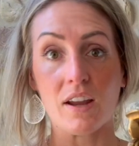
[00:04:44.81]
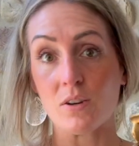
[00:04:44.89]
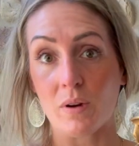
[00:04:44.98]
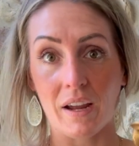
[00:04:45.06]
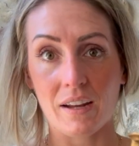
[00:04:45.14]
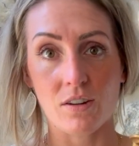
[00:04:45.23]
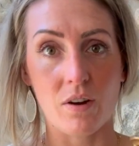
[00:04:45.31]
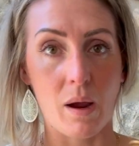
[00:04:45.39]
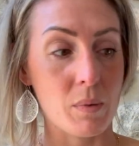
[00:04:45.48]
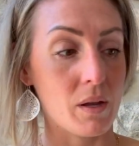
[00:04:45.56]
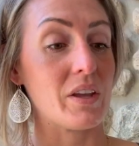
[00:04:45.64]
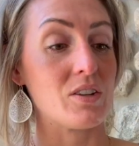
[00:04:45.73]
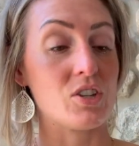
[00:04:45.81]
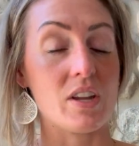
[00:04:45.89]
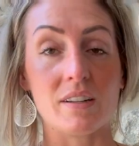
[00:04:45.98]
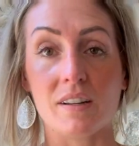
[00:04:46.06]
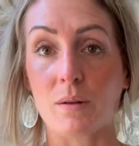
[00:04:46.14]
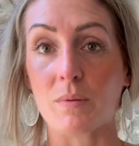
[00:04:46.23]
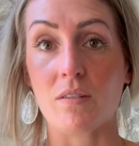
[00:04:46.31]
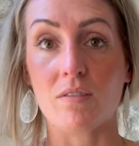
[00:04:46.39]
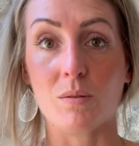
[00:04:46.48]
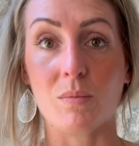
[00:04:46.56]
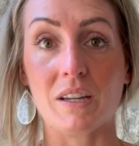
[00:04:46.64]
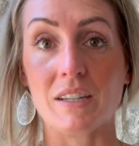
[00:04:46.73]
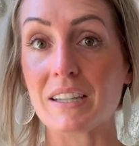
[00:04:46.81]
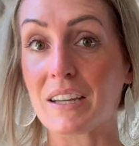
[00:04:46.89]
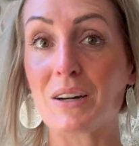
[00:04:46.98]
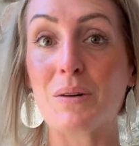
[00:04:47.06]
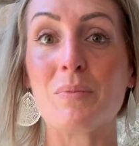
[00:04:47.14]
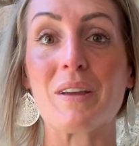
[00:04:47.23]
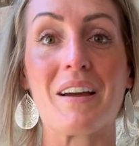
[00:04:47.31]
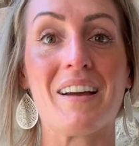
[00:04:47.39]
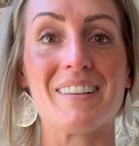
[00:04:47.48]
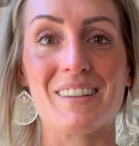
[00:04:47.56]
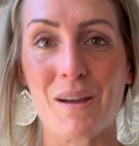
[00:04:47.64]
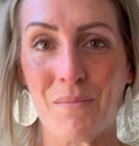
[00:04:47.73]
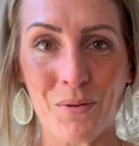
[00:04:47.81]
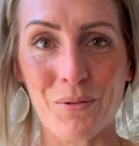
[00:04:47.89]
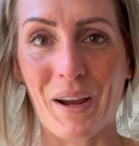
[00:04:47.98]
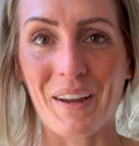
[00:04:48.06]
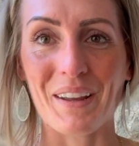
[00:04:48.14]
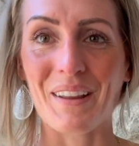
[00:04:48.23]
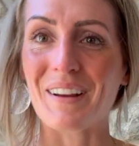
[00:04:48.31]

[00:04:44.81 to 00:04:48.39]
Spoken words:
I knew I had to grab it, and she ended up giving me a deal because I'm a regular